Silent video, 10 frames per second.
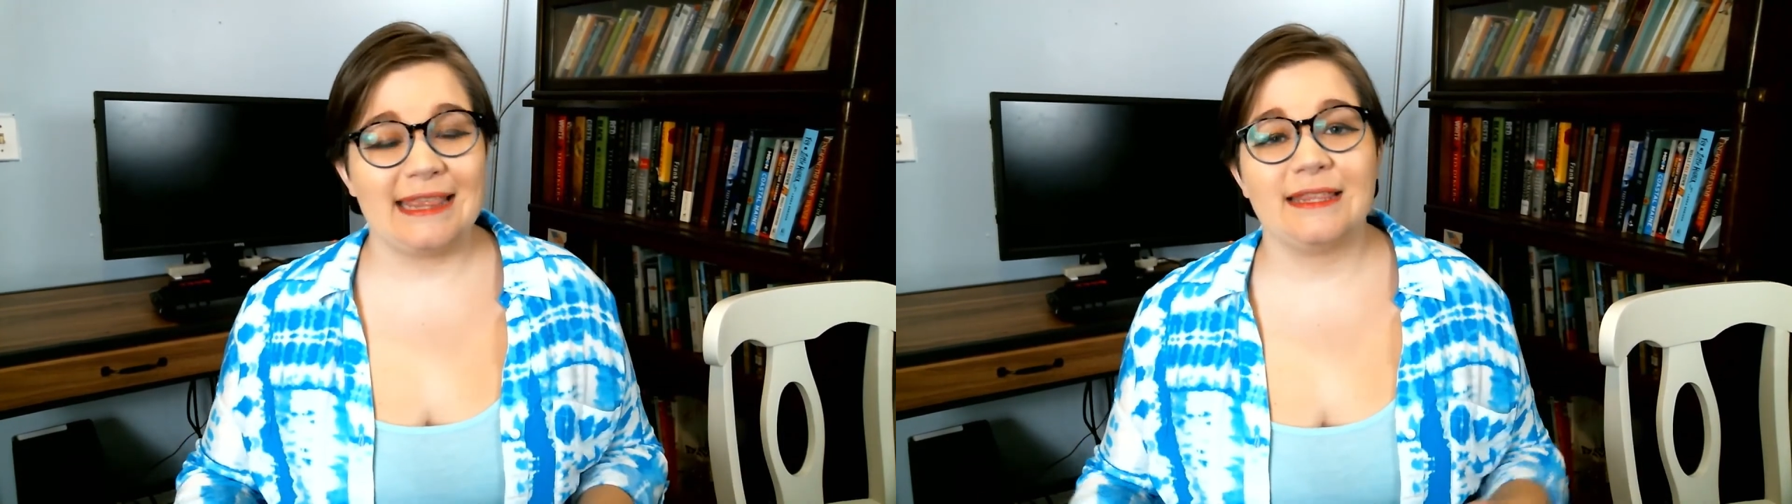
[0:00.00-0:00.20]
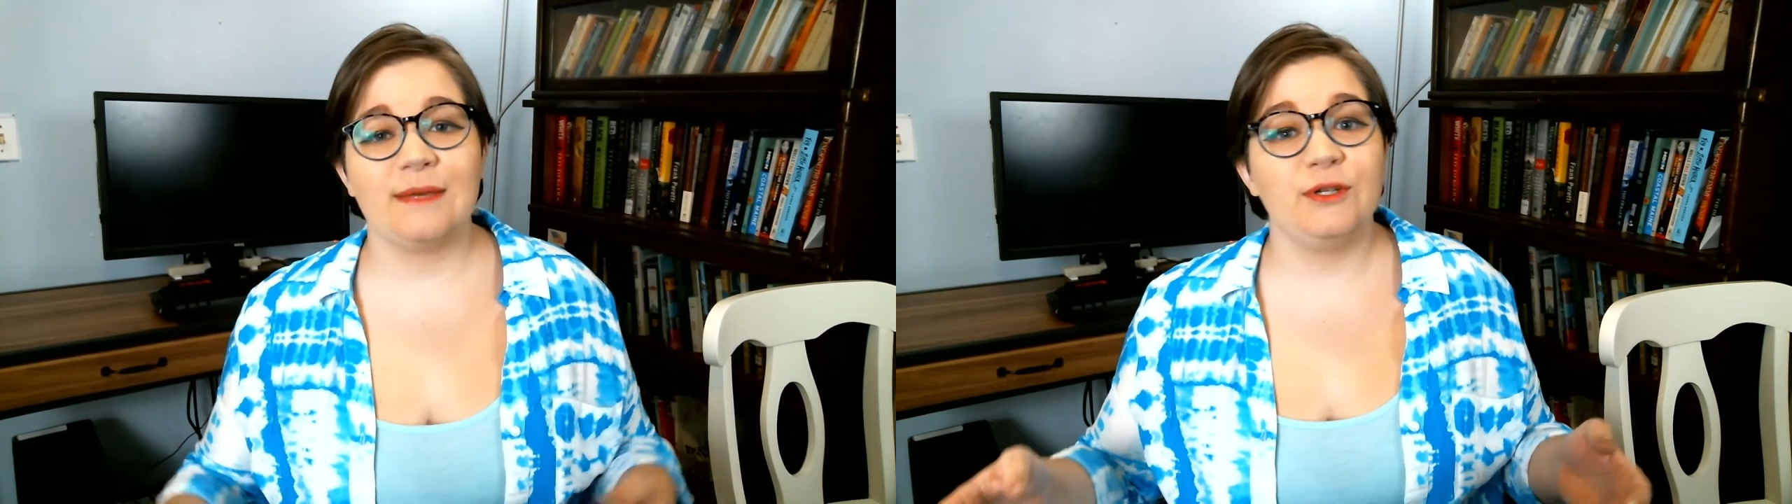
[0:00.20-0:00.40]

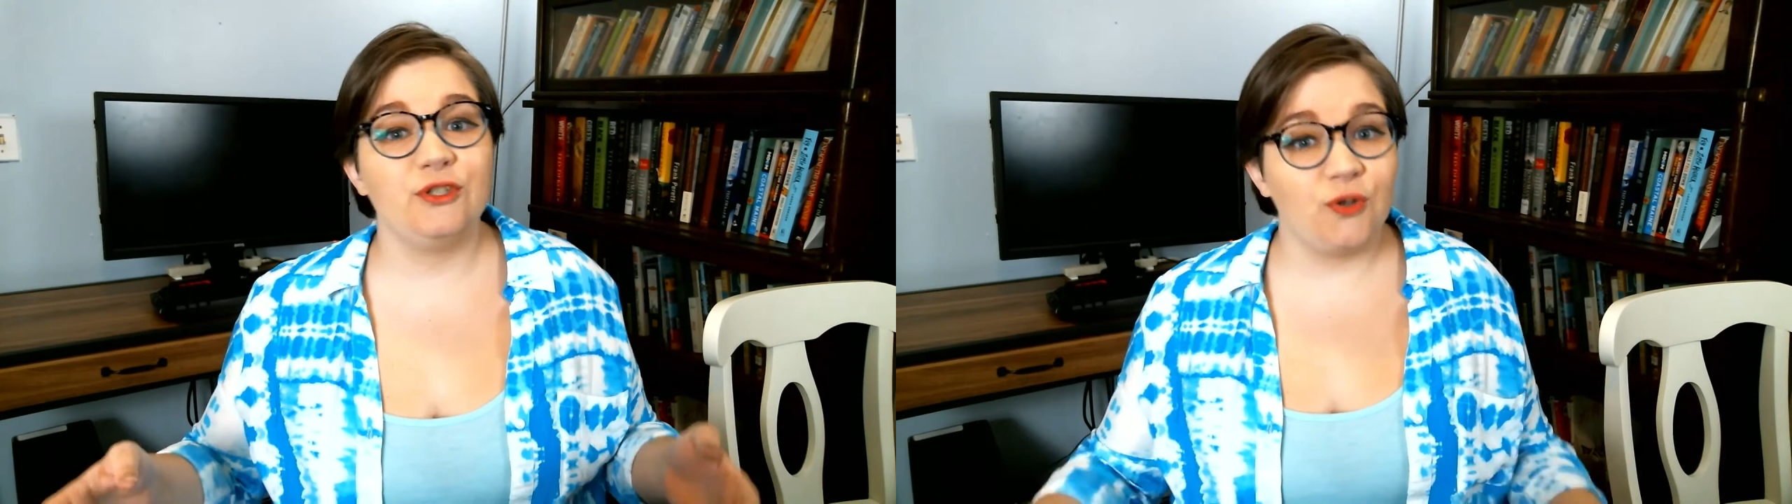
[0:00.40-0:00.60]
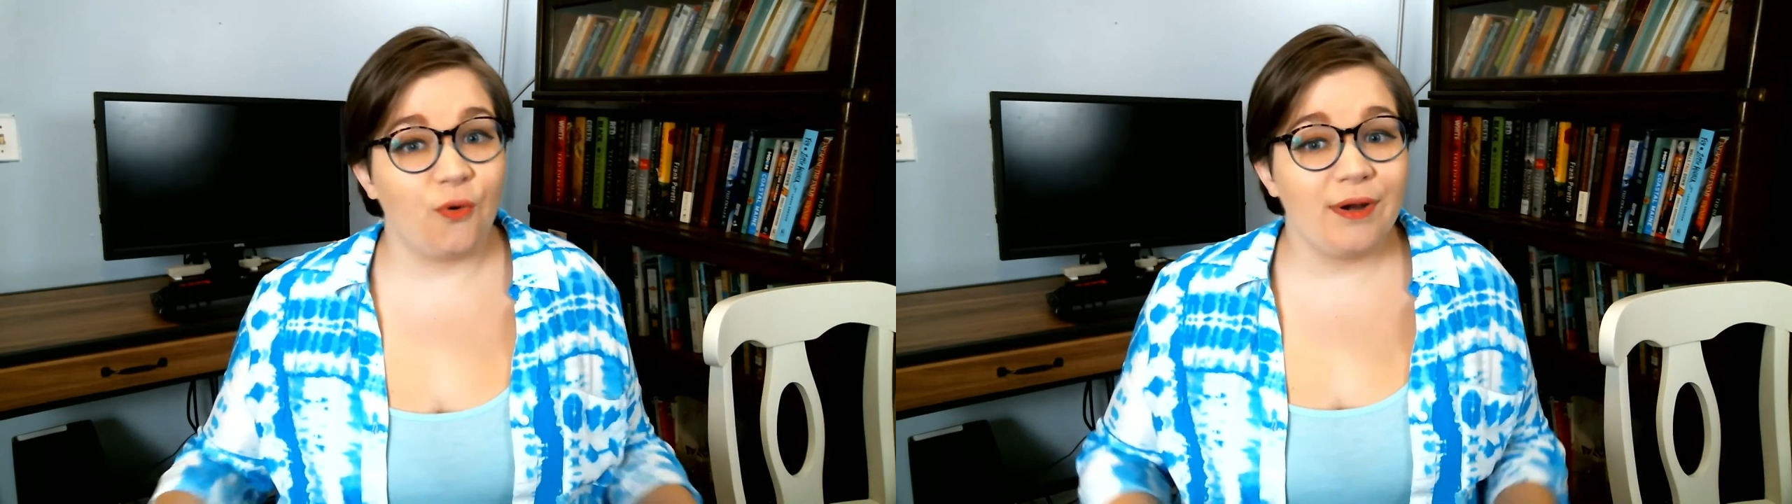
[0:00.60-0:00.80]
that the
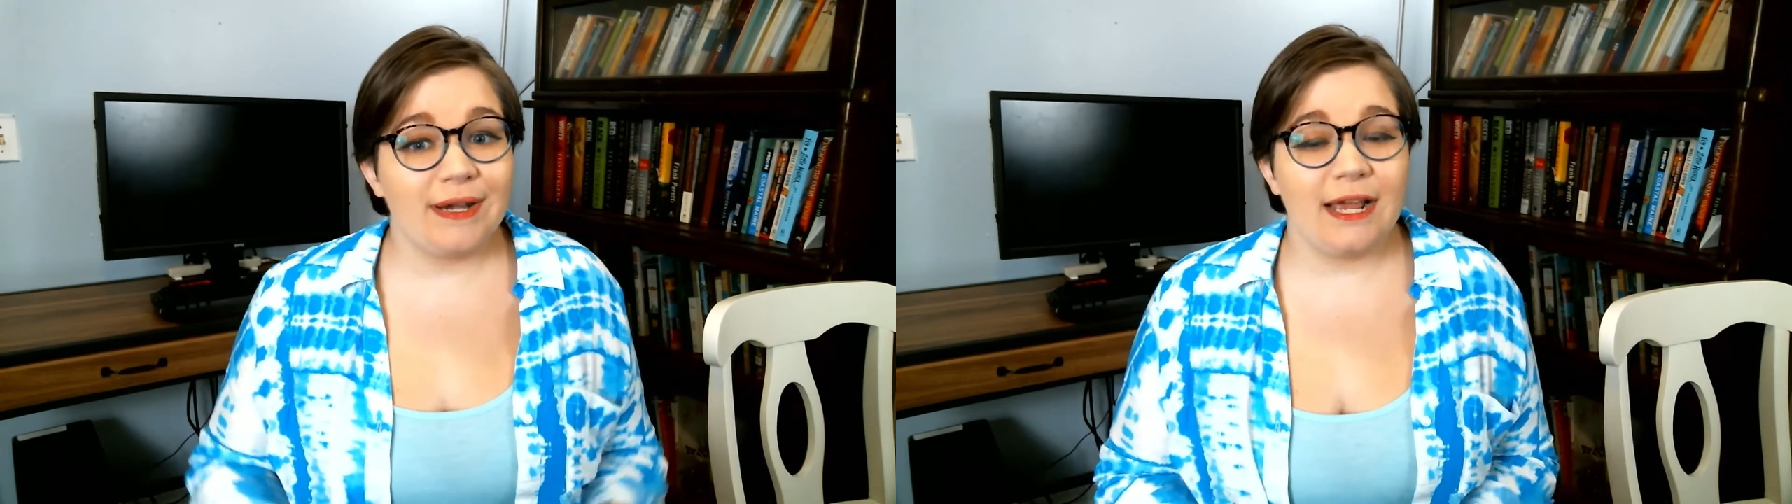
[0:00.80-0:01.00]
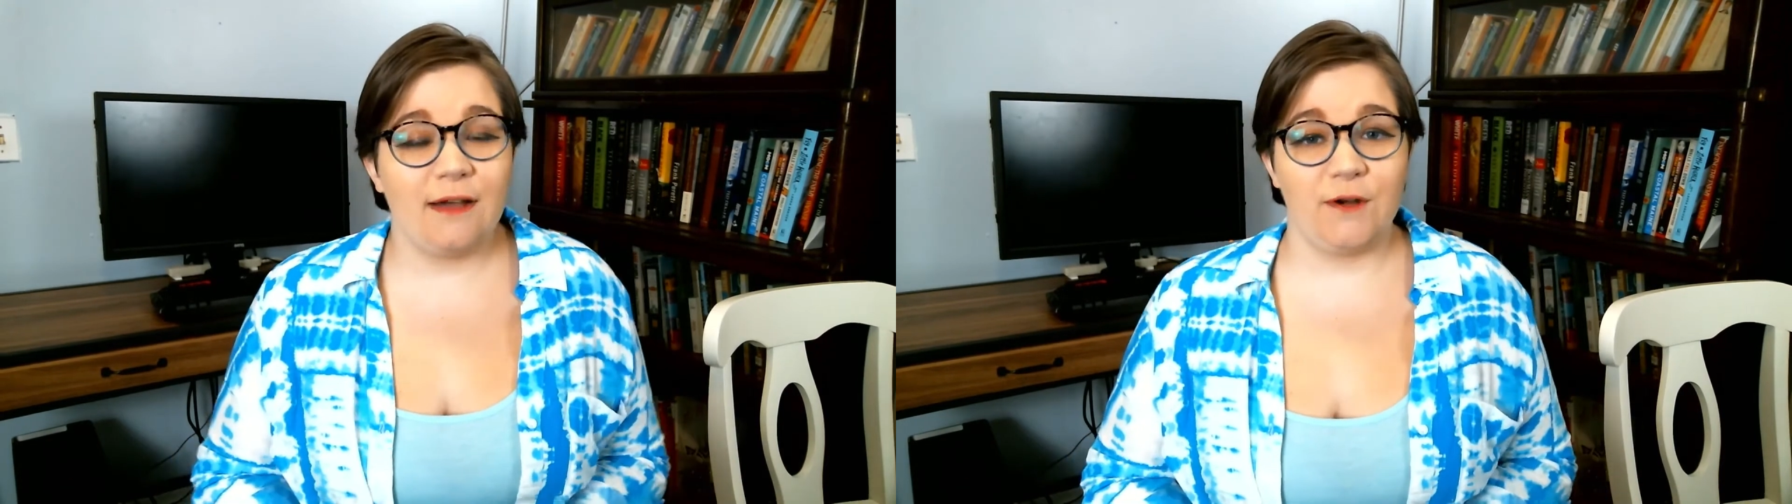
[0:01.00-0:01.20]

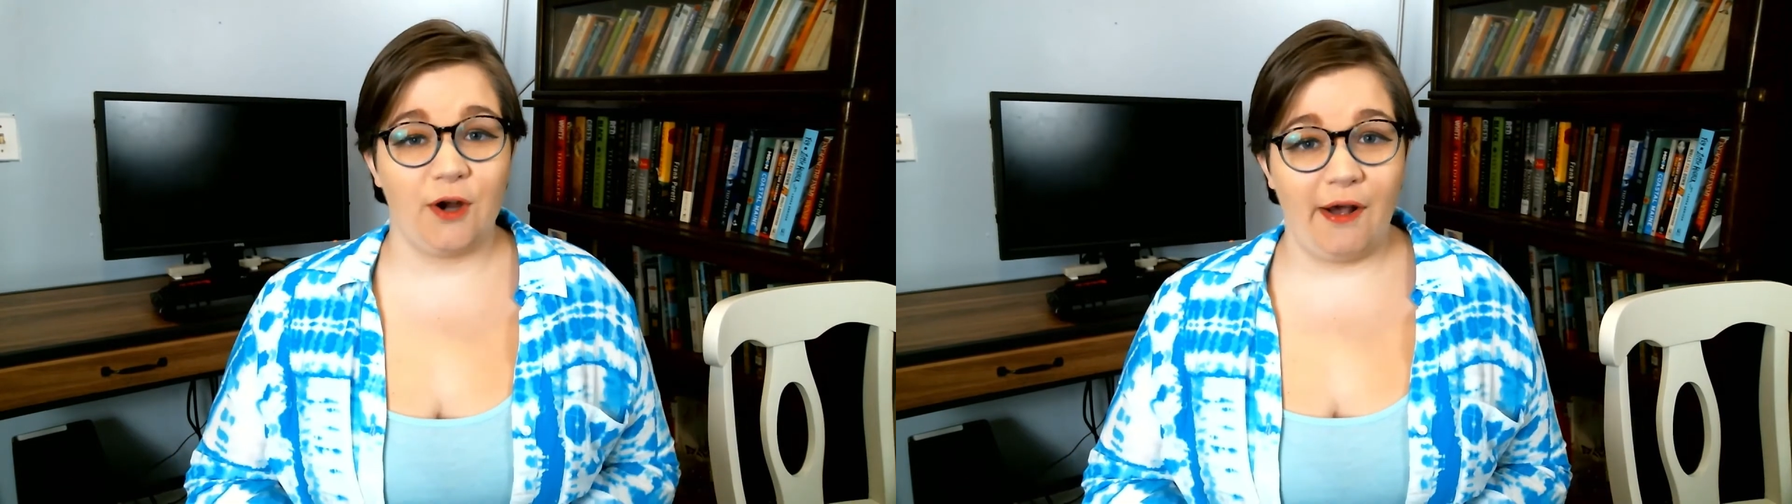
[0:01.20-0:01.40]
majority of your